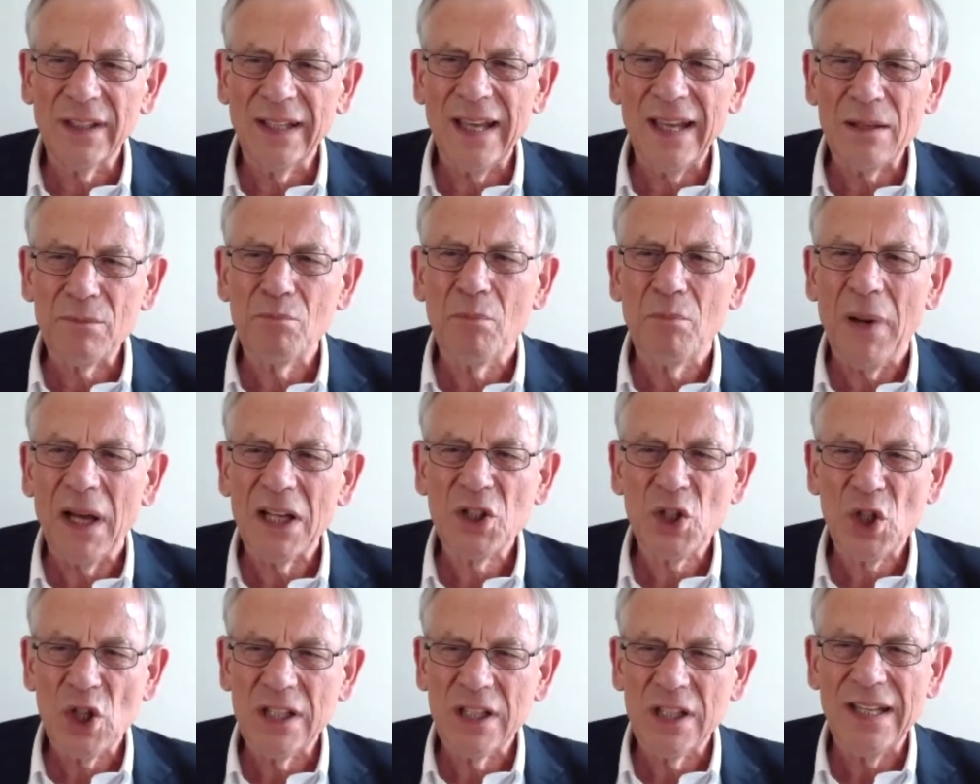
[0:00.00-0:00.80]
get
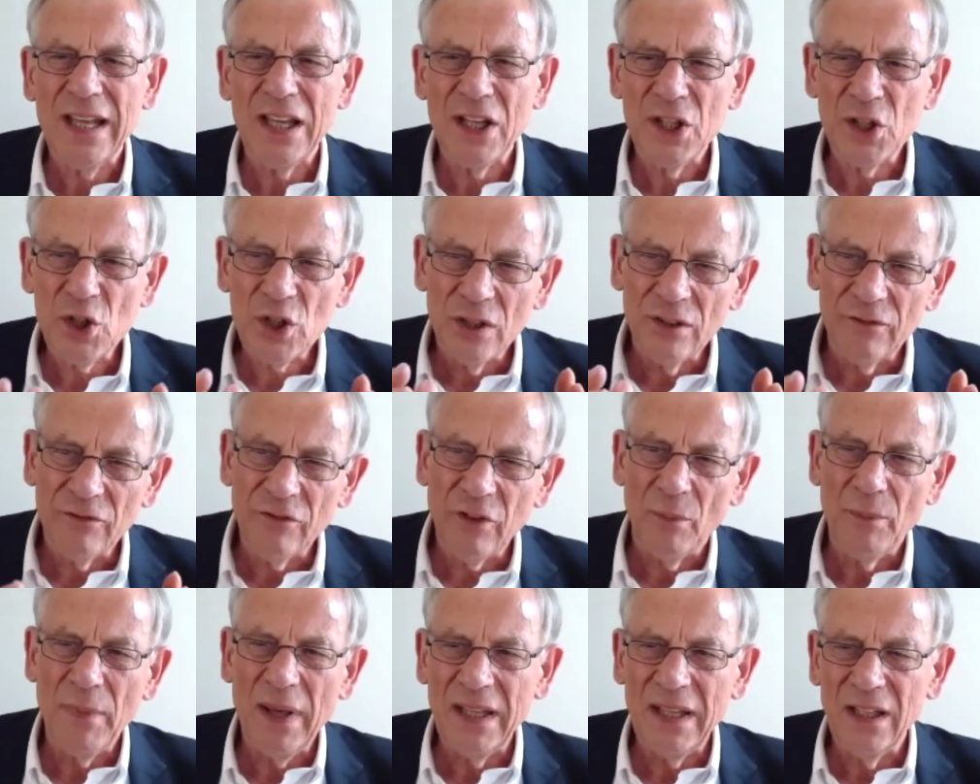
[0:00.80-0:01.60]
much attention
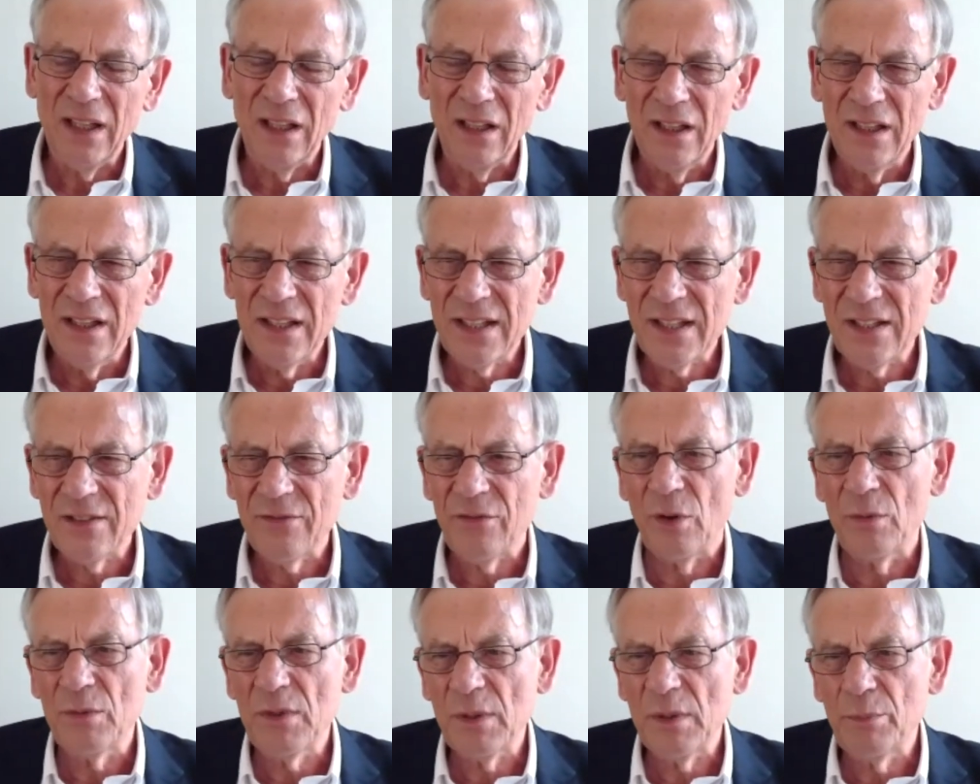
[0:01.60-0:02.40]
from analysts,
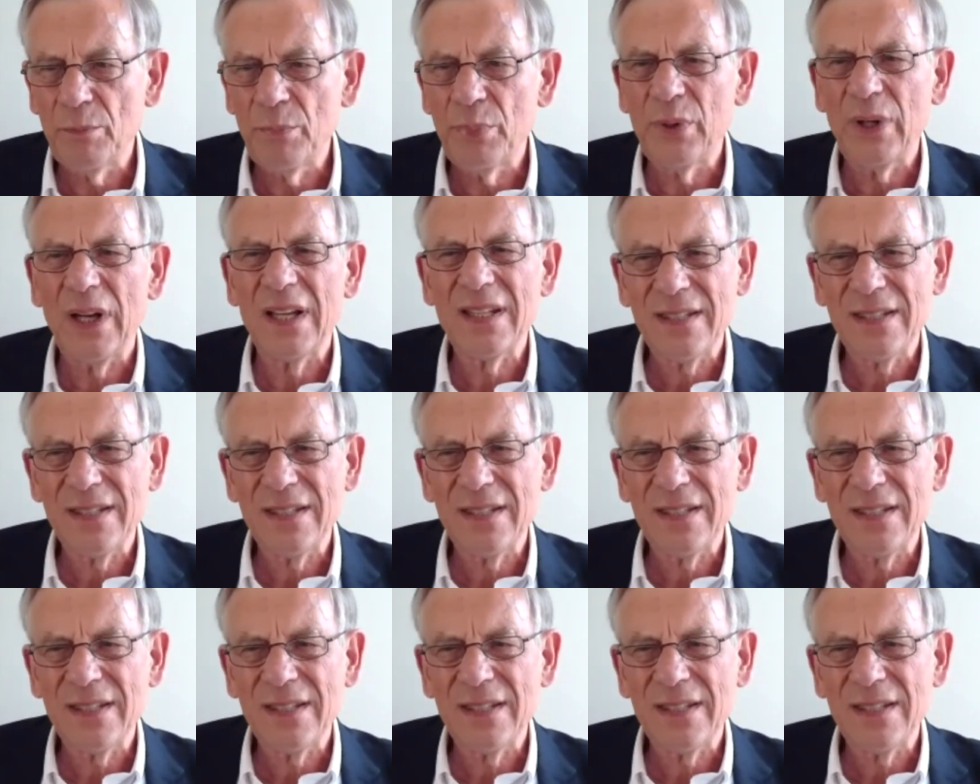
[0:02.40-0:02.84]
from the press,